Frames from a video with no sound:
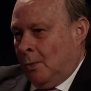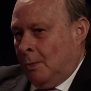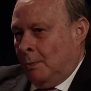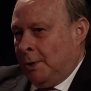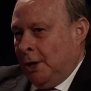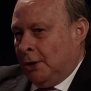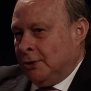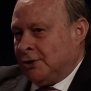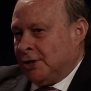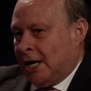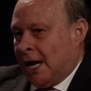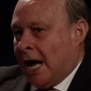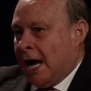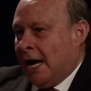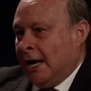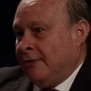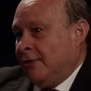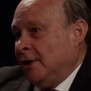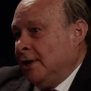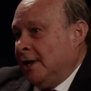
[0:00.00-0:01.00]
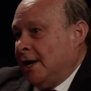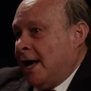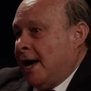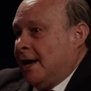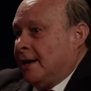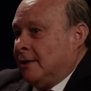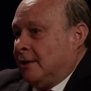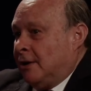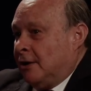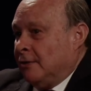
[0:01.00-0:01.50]
because it, I think it
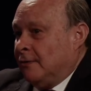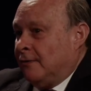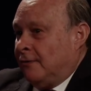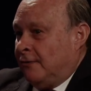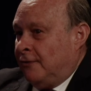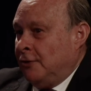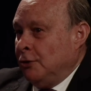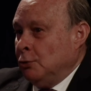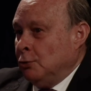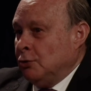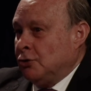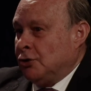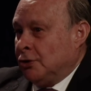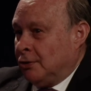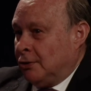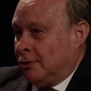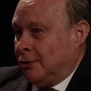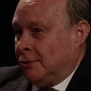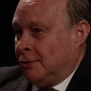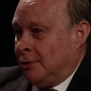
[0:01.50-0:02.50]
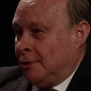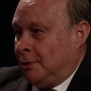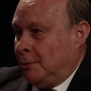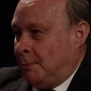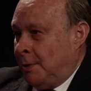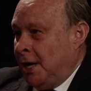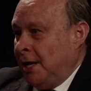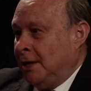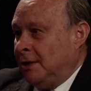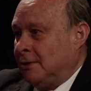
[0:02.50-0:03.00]
added confusion to the
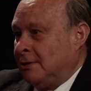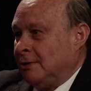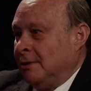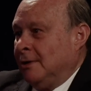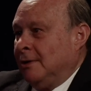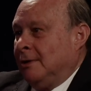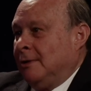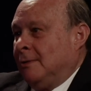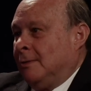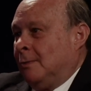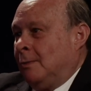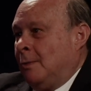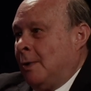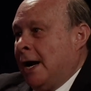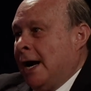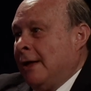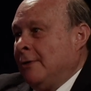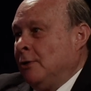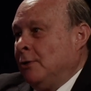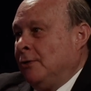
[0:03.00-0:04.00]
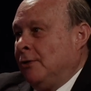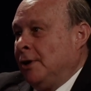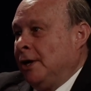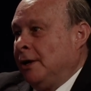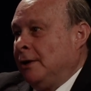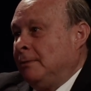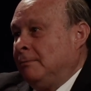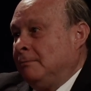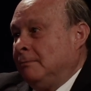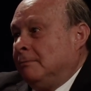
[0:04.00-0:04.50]
debate rather
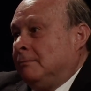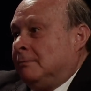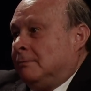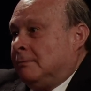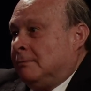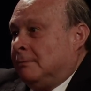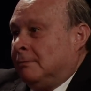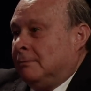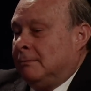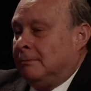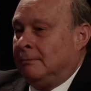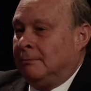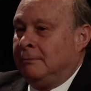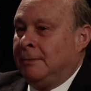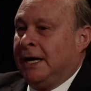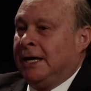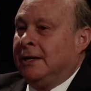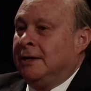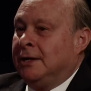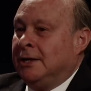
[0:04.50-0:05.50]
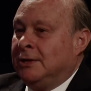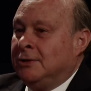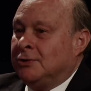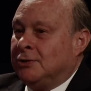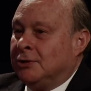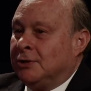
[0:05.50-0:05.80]
than made it easier.